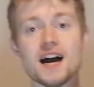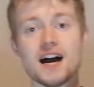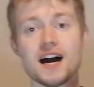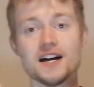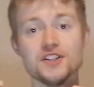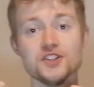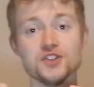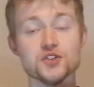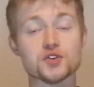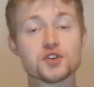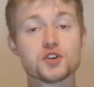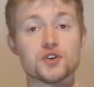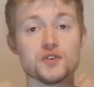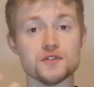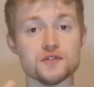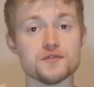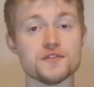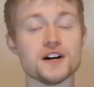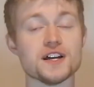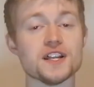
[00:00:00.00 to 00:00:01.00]
and your
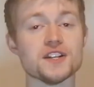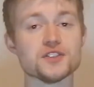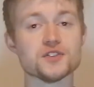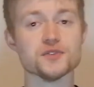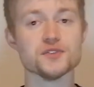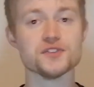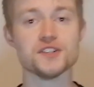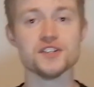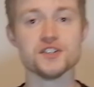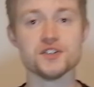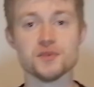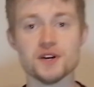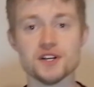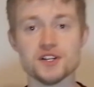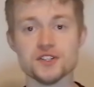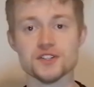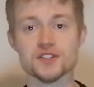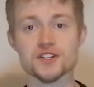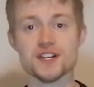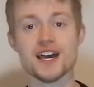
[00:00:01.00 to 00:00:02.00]
current financial
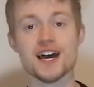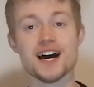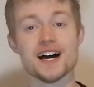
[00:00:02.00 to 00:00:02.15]
situation,